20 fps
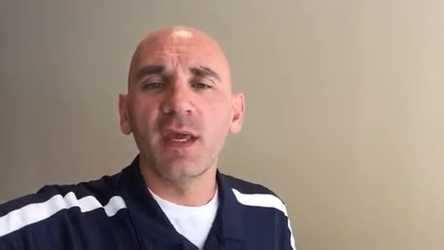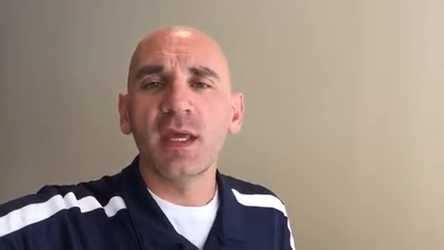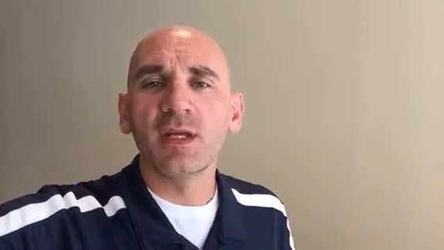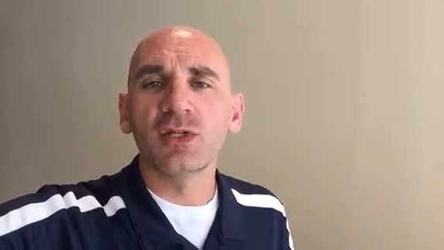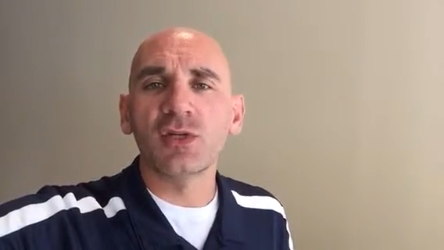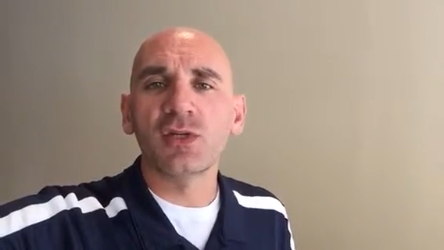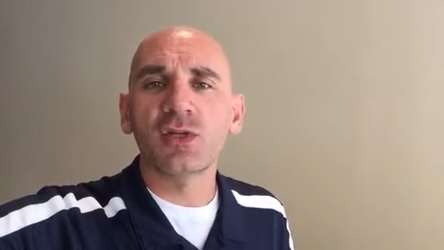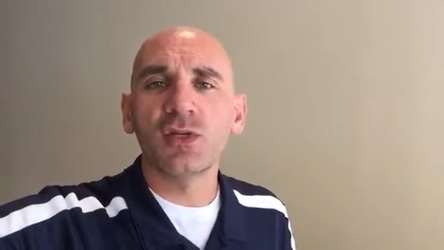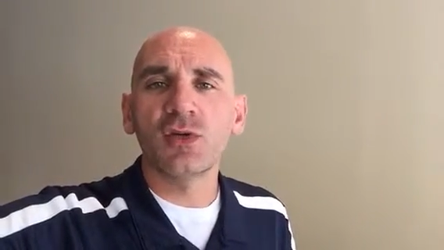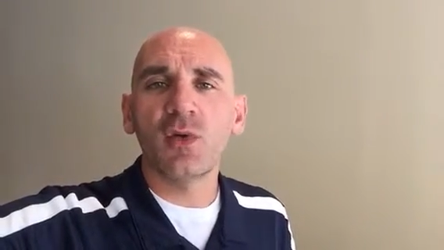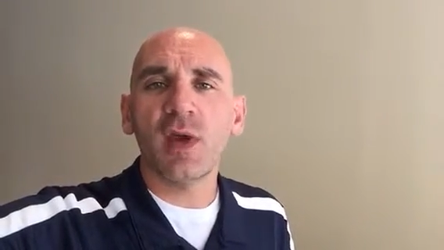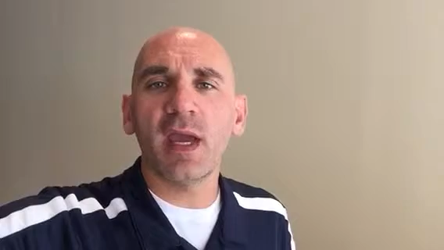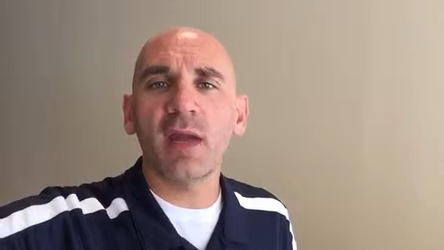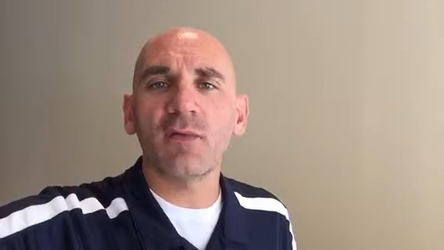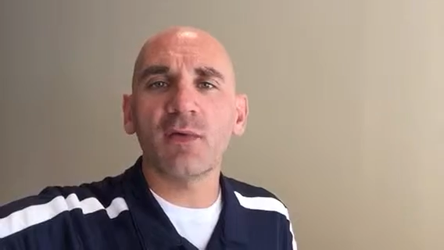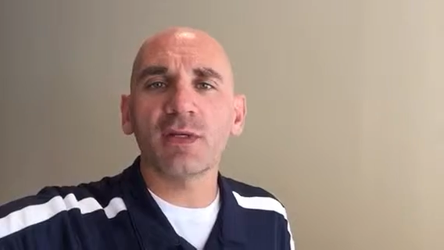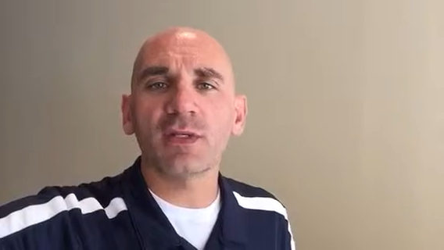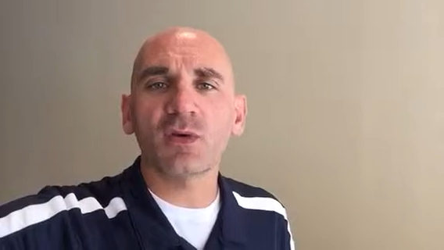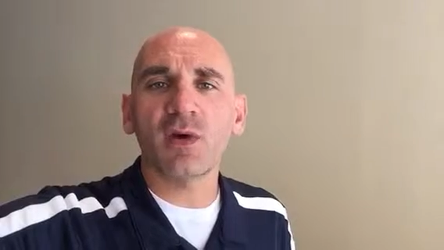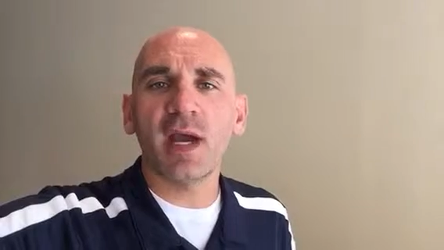is your
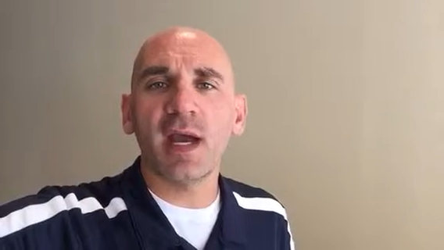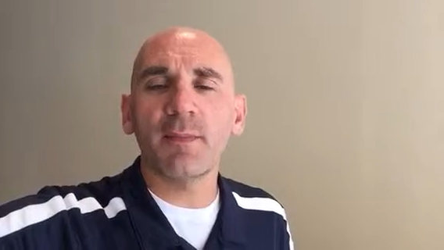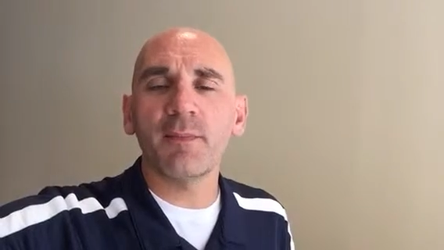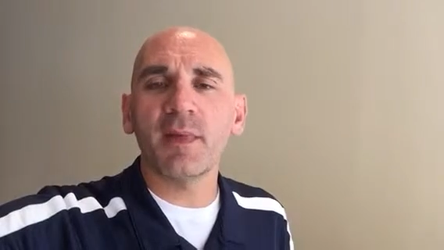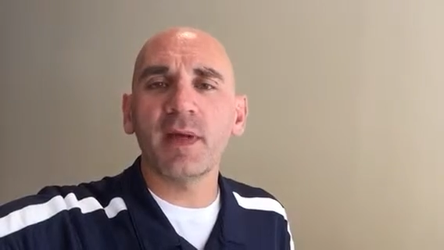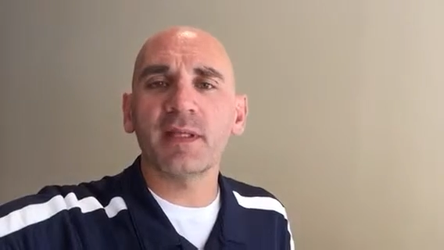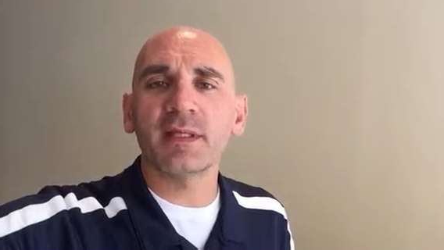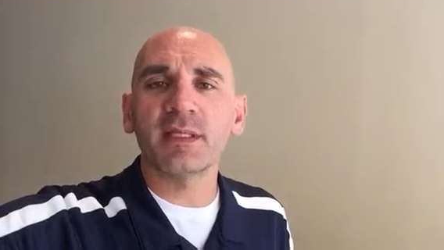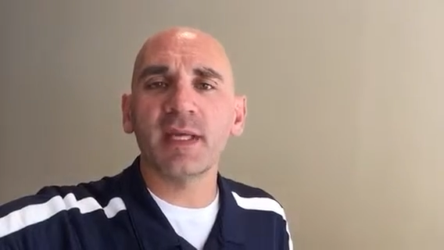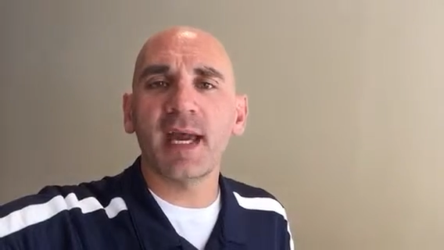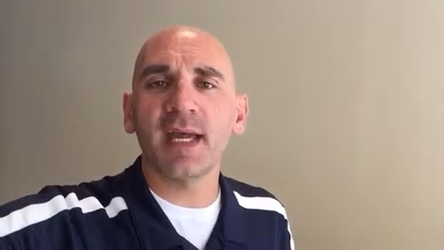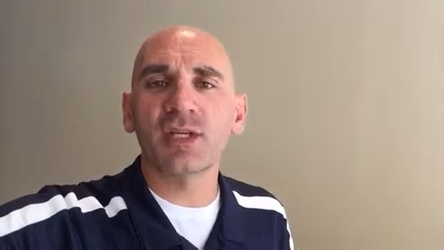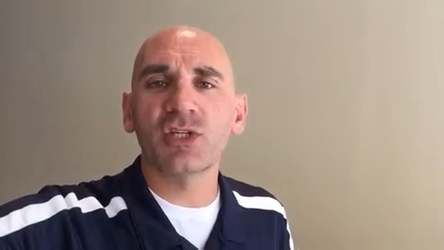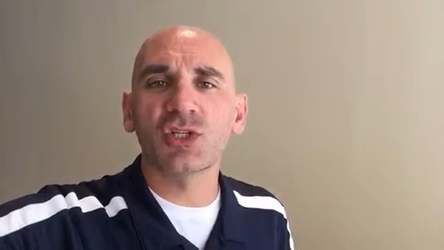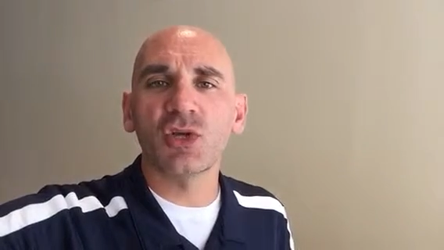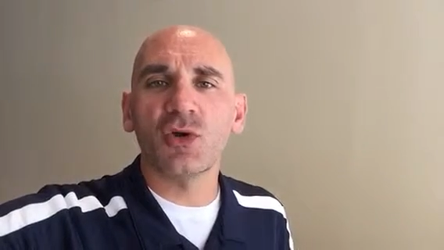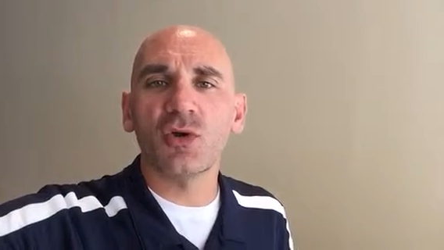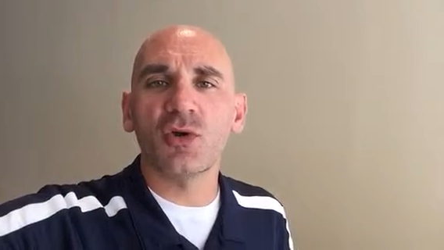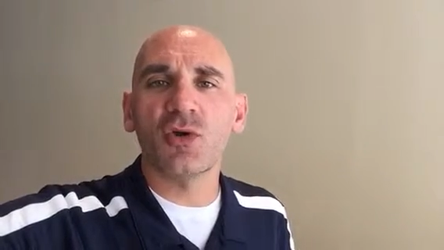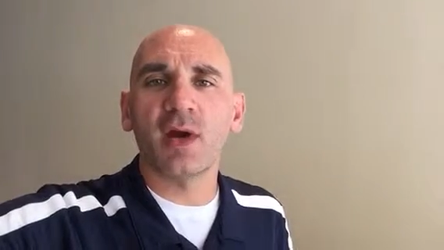two-hand wrist grab and side
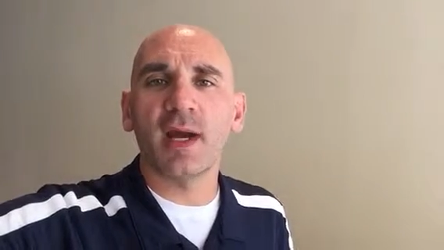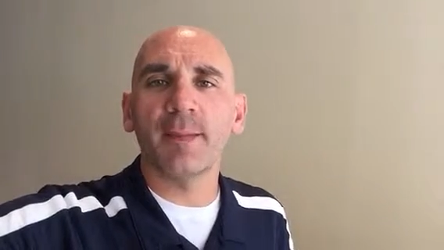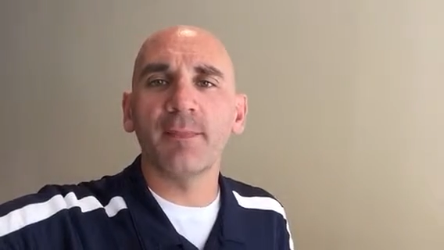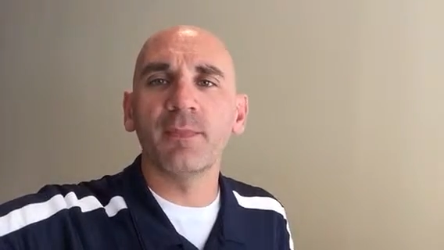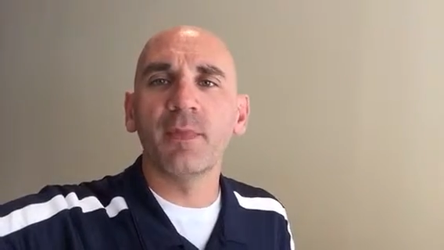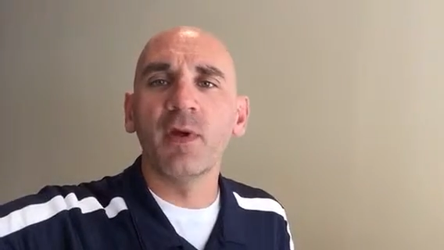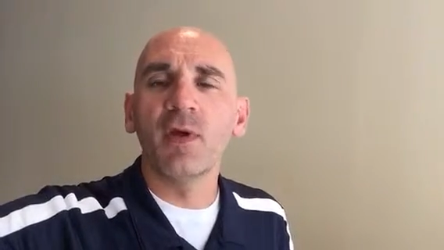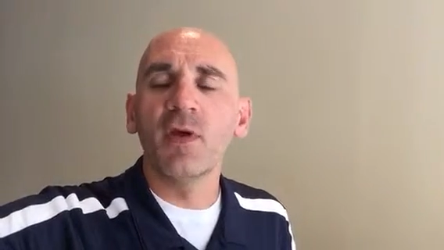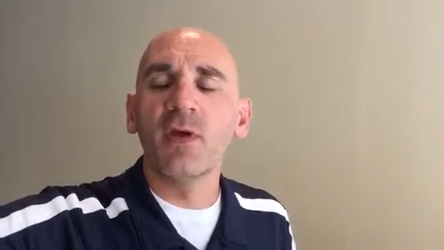shoulder grab.